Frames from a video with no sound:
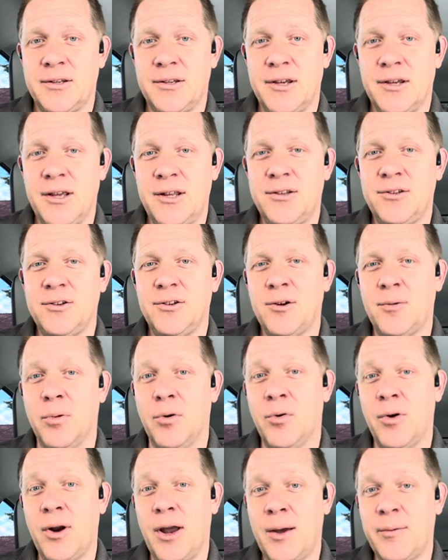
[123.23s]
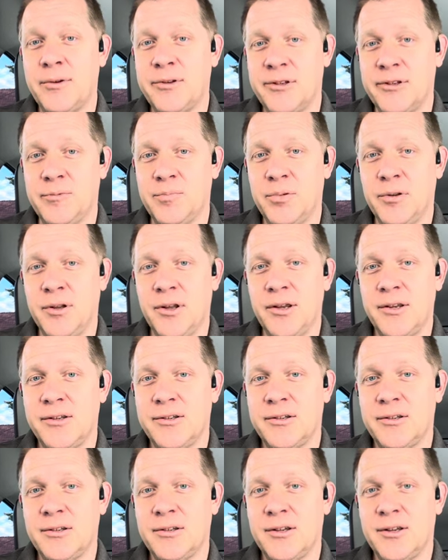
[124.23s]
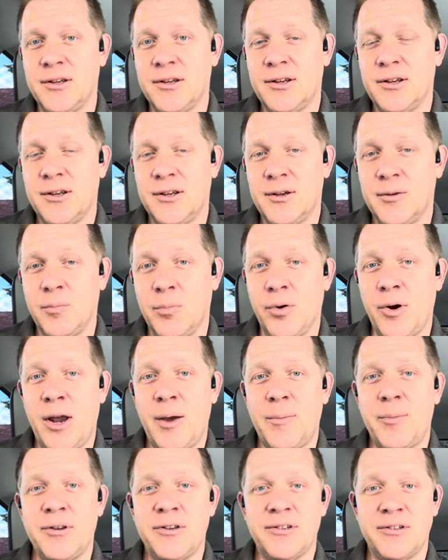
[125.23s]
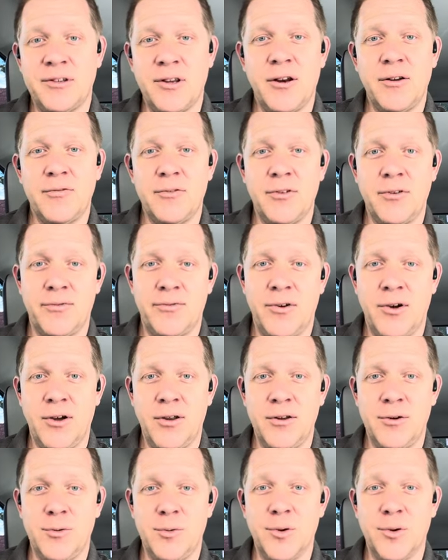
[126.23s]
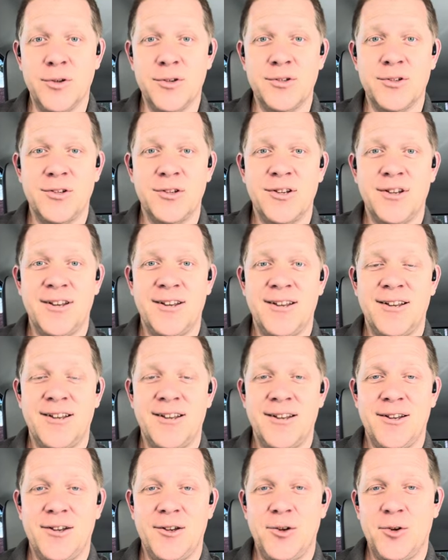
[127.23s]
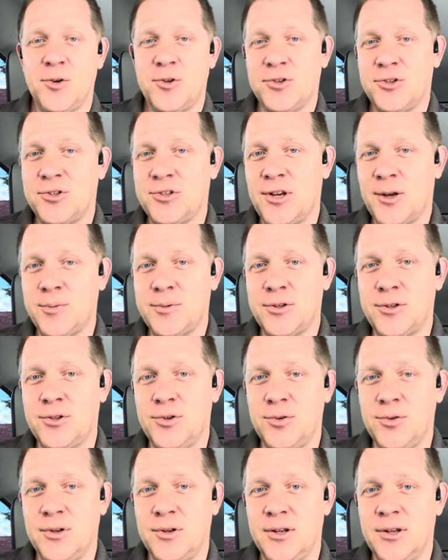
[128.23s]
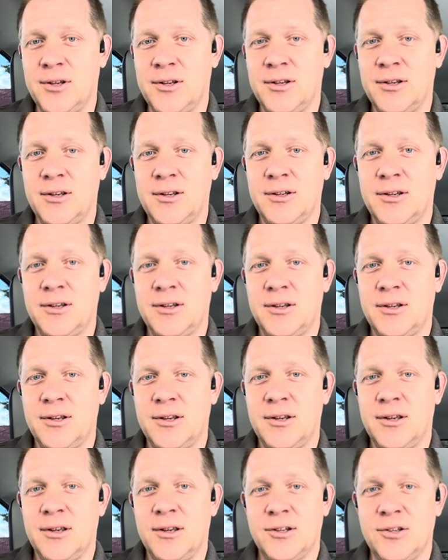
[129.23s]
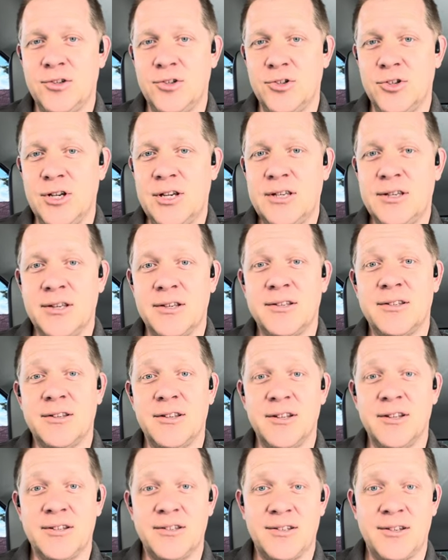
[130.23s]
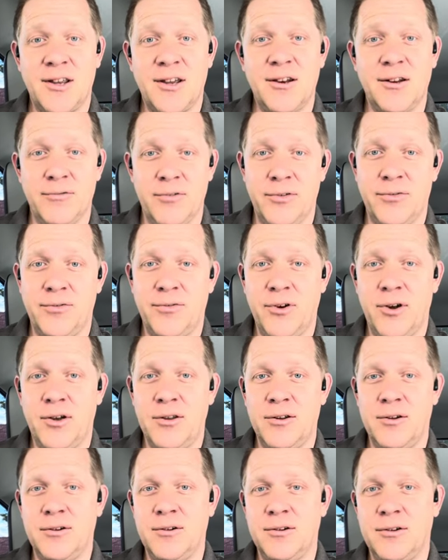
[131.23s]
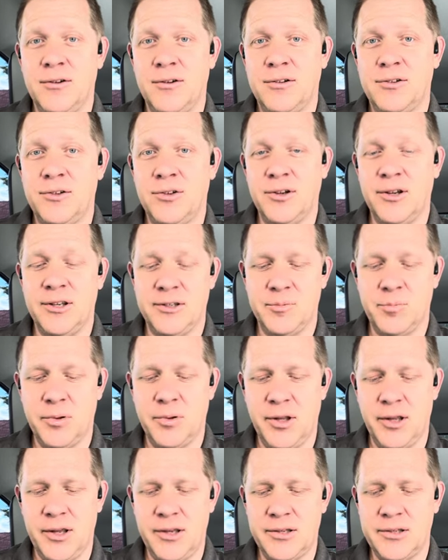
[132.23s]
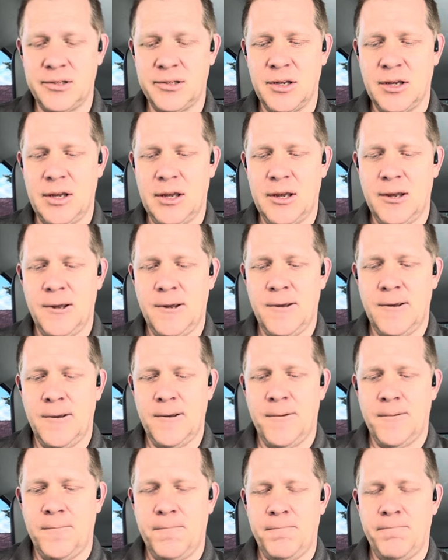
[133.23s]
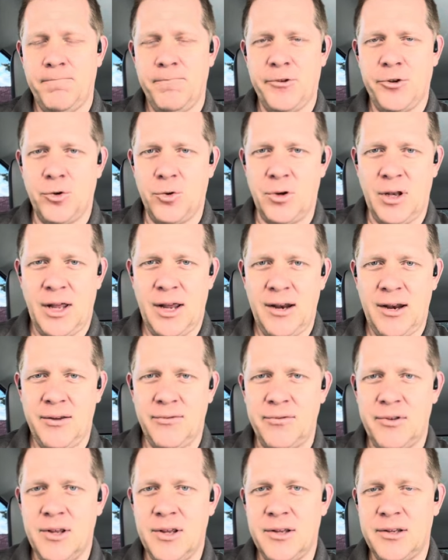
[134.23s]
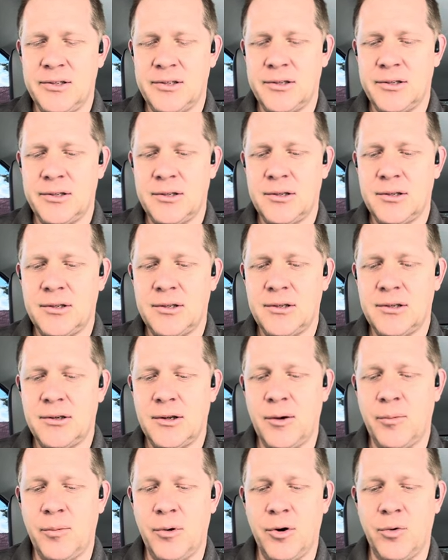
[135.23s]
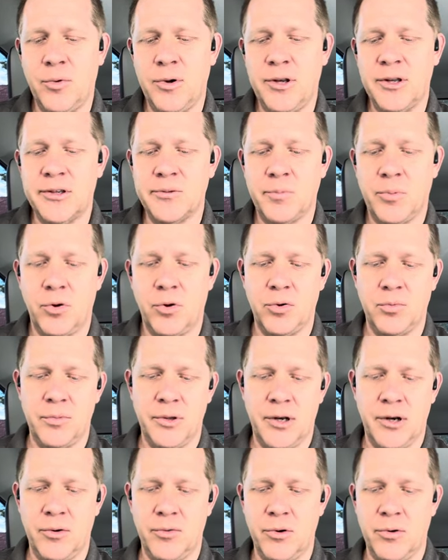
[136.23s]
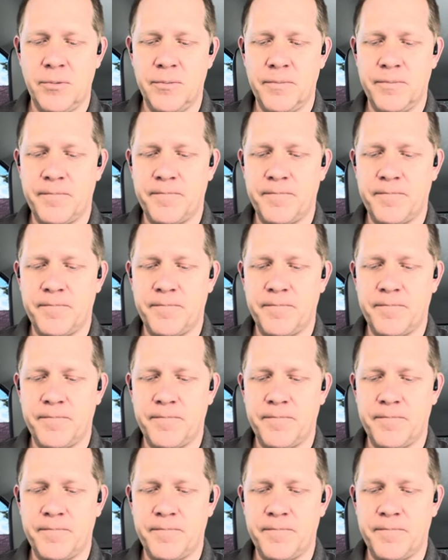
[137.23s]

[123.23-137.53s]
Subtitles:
He took Barabbas' place. Barabbas, son of the Father, was substituted. Jesus, the son of the Father, took his place. So in light of this, I'm going to read this poem that I wrote.